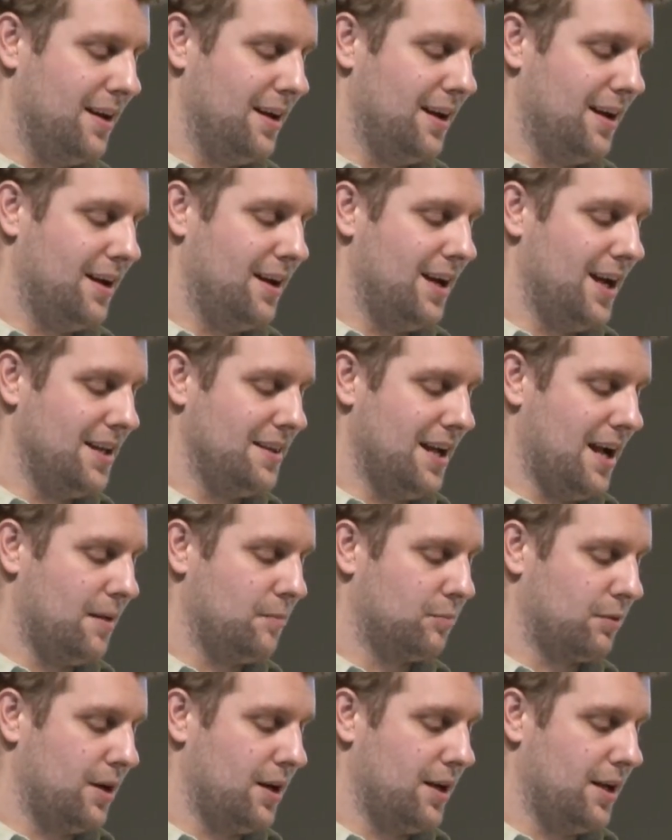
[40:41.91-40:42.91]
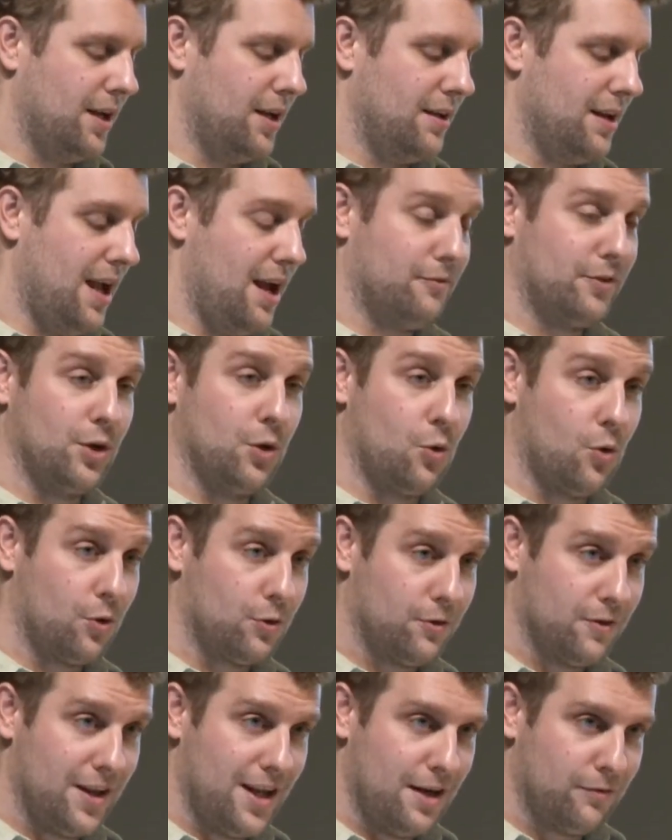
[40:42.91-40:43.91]
And that brought in every
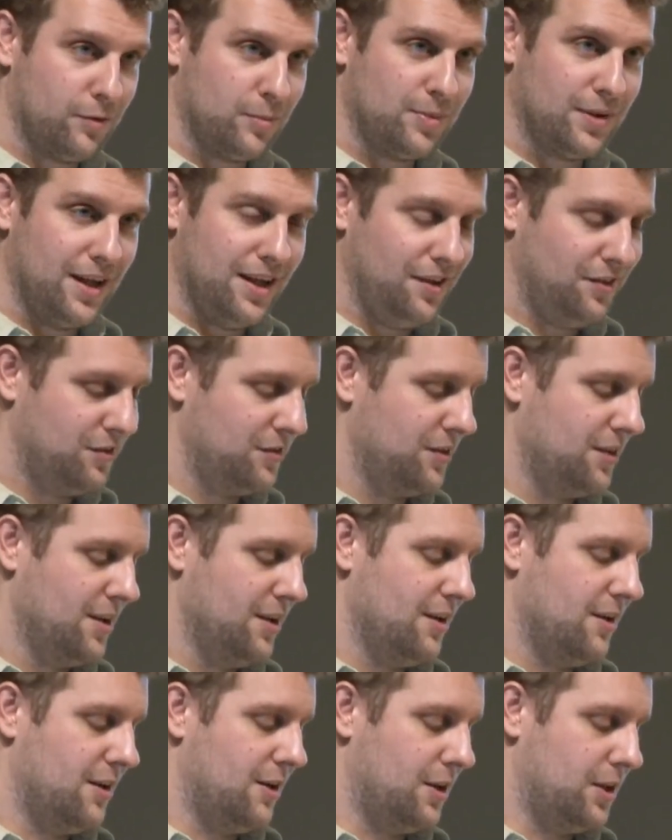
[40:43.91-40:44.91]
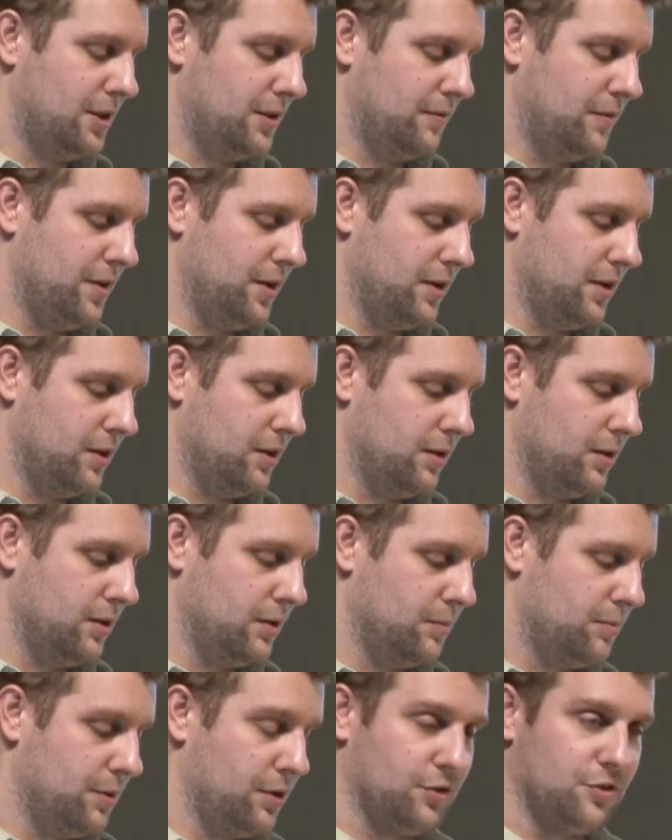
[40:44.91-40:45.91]
order they'd ever placed, all of
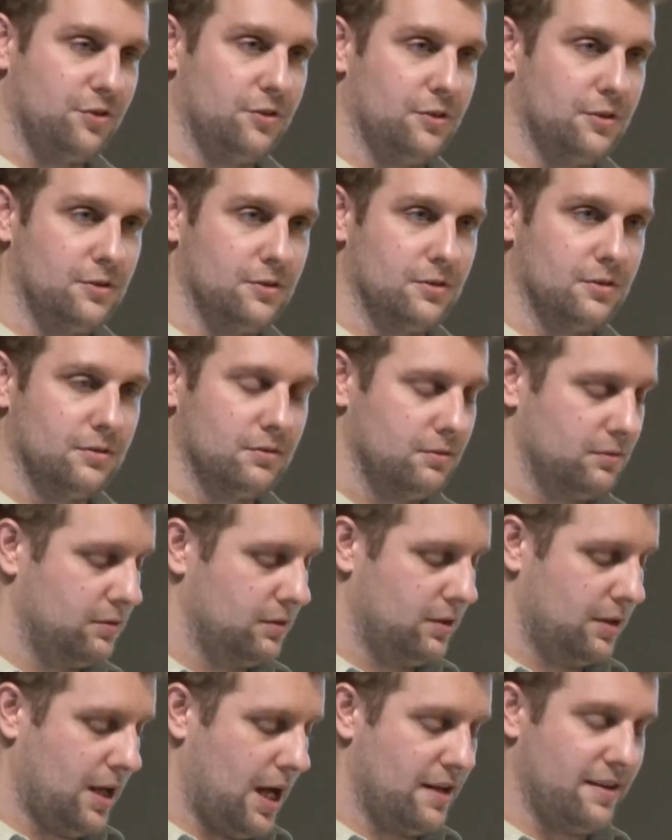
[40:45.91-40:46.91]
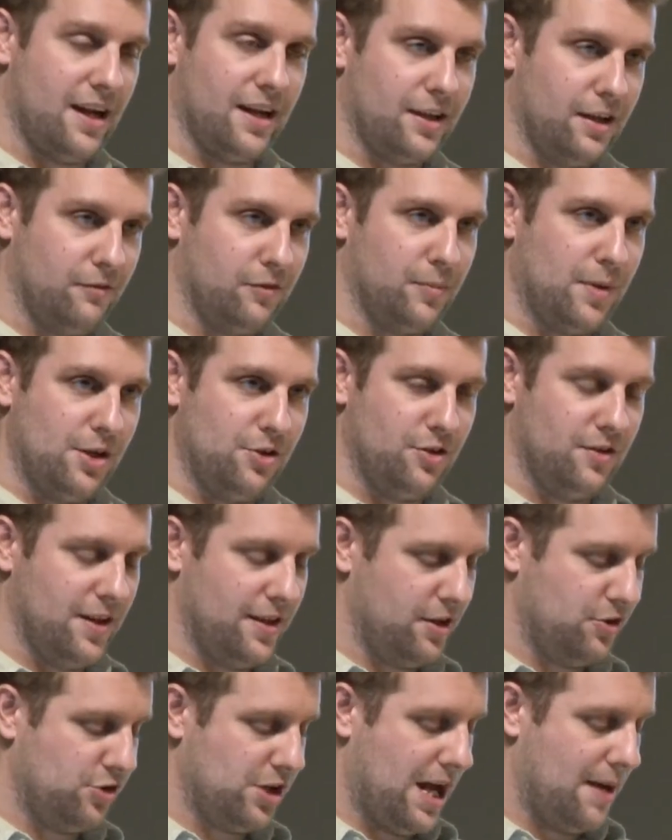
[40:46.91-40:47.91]
their personal contact information
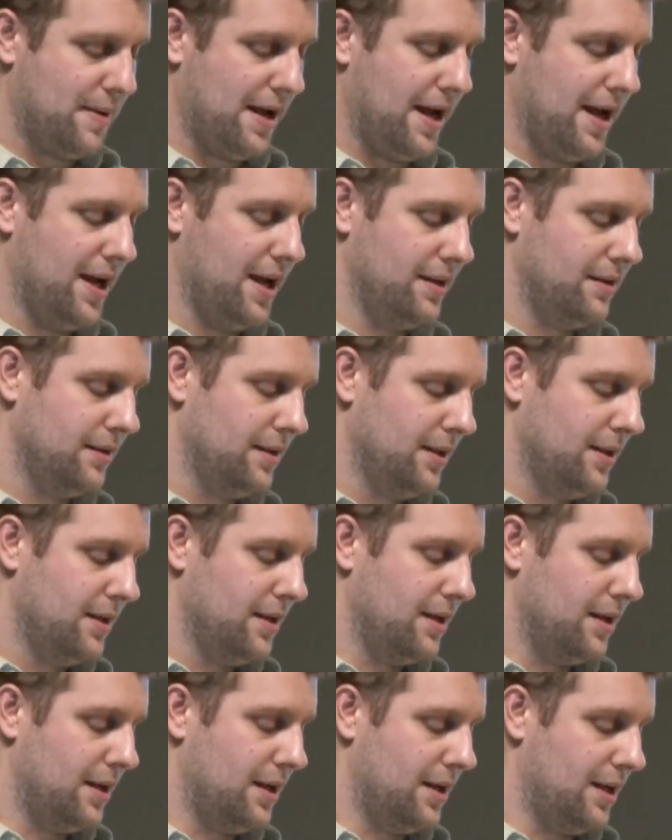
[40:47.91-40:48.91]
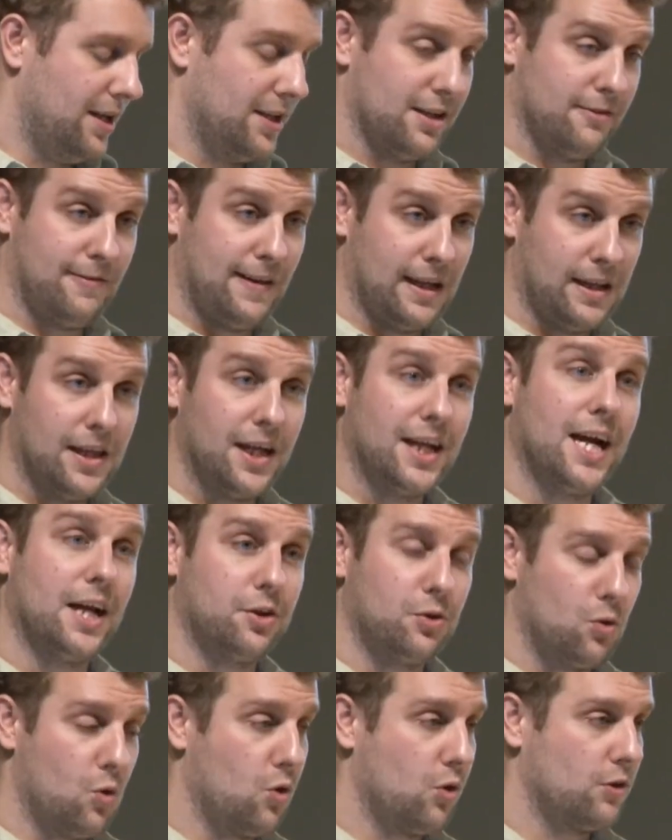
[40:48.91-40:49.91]
that the shop had, and then if they click
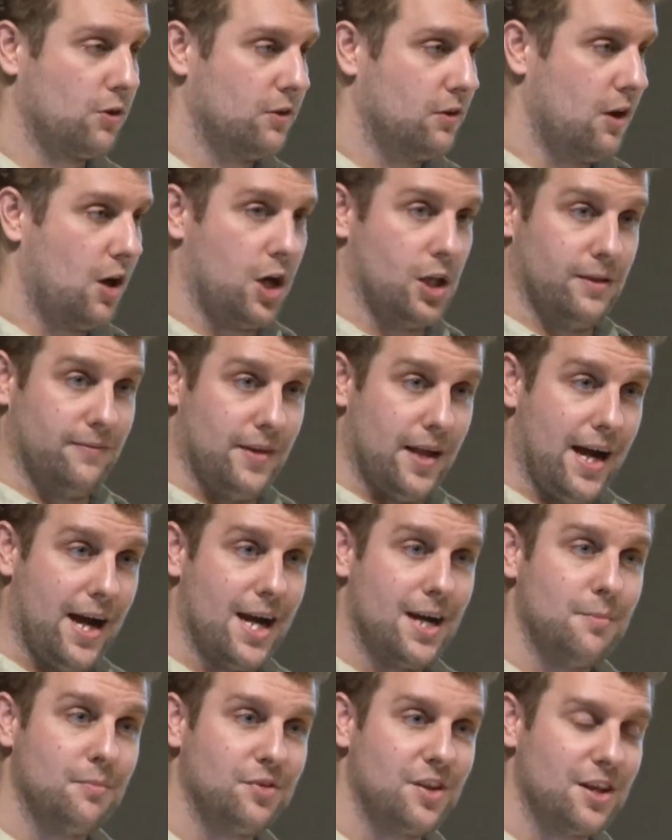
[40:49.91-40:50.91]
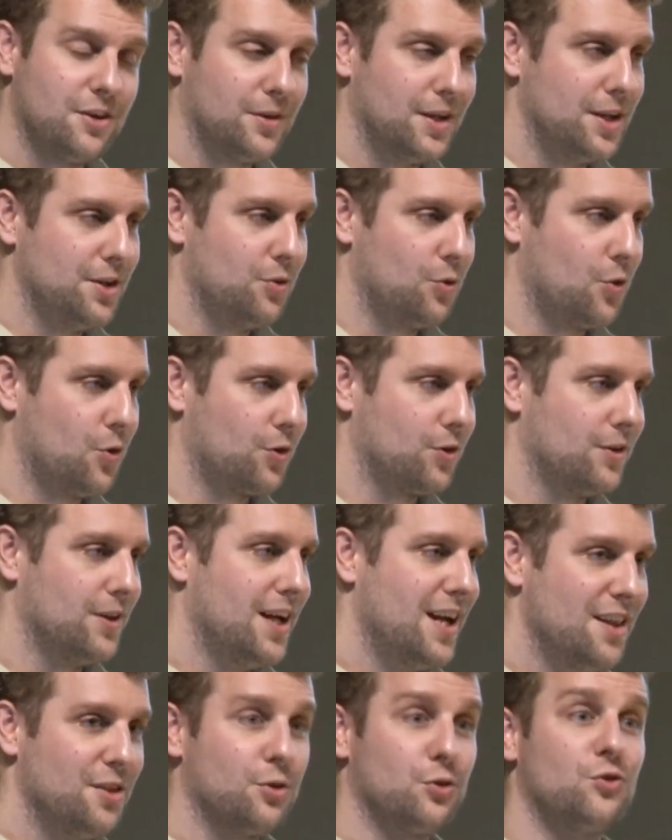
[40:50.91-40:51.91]
on an order, all of the items that are in the
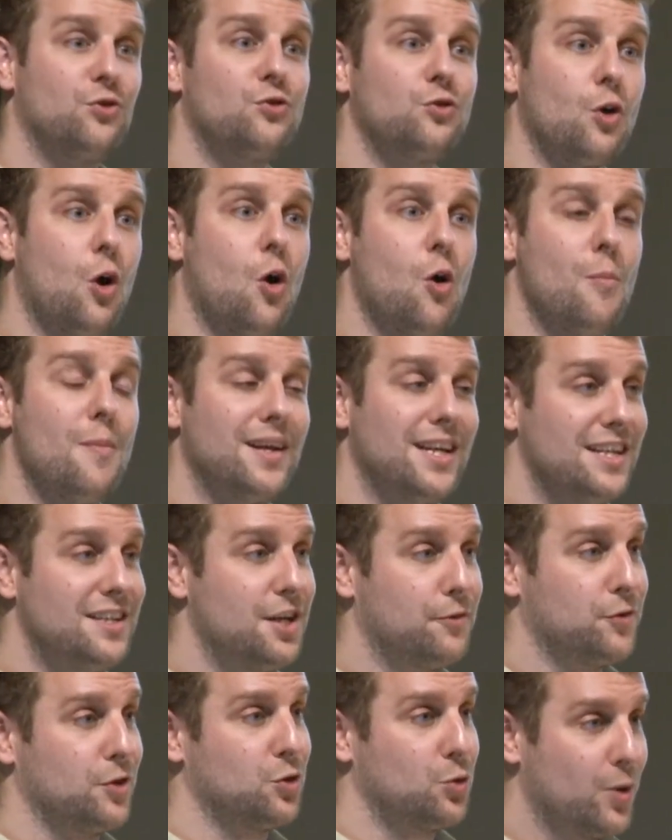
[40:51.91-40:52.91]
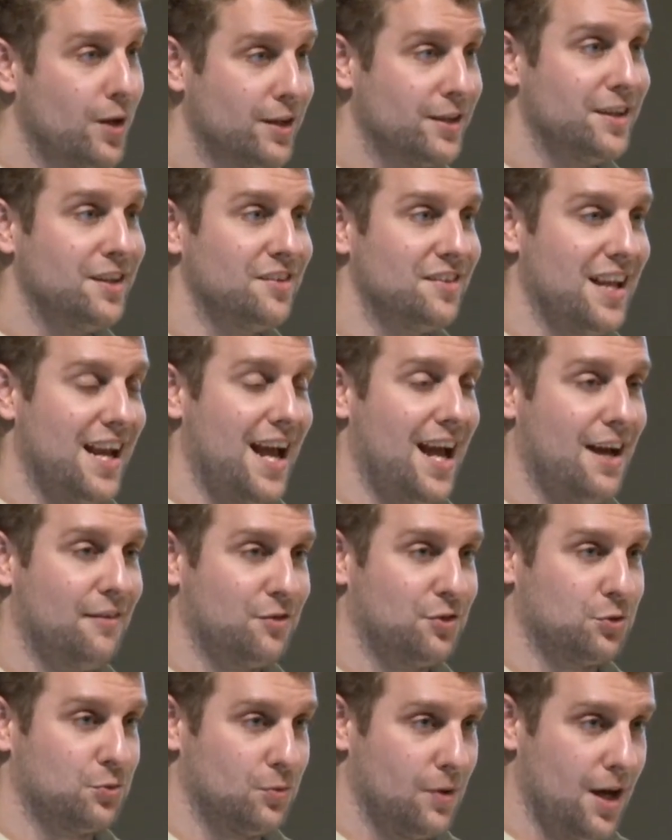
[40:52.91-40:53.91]
order. There's so many different queries that
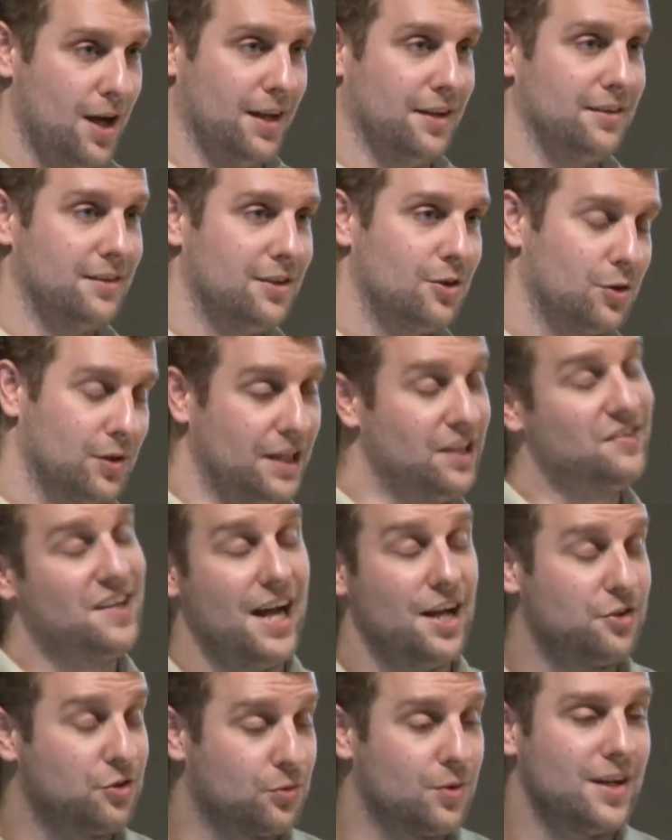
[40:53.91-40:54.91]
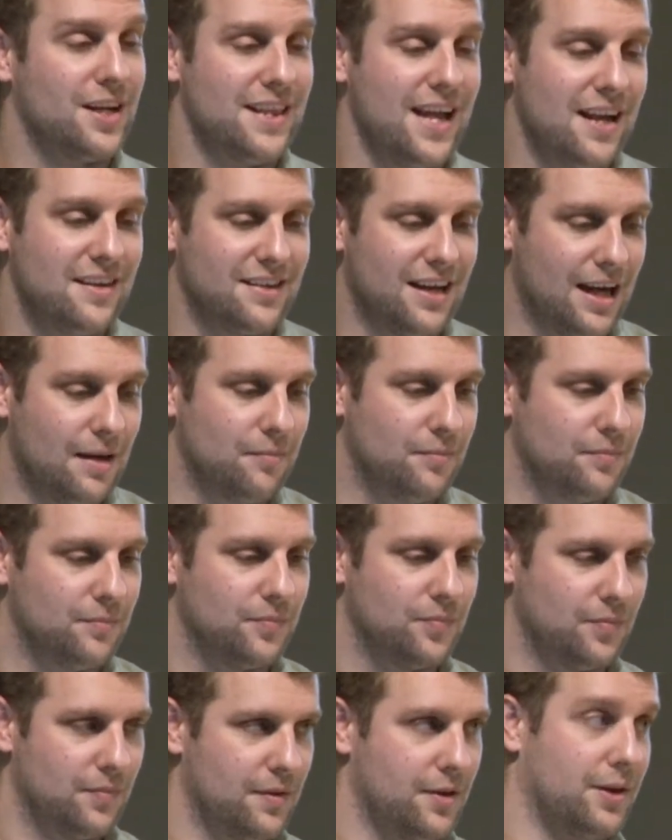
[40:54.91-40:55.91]
have to run, or at least had to run at that time.
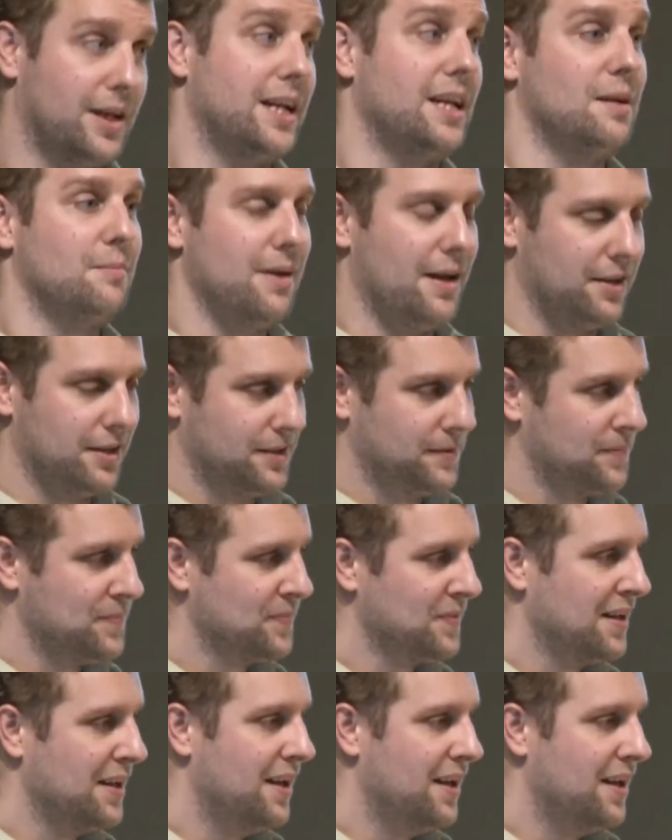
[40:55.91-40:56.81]
They're getting better.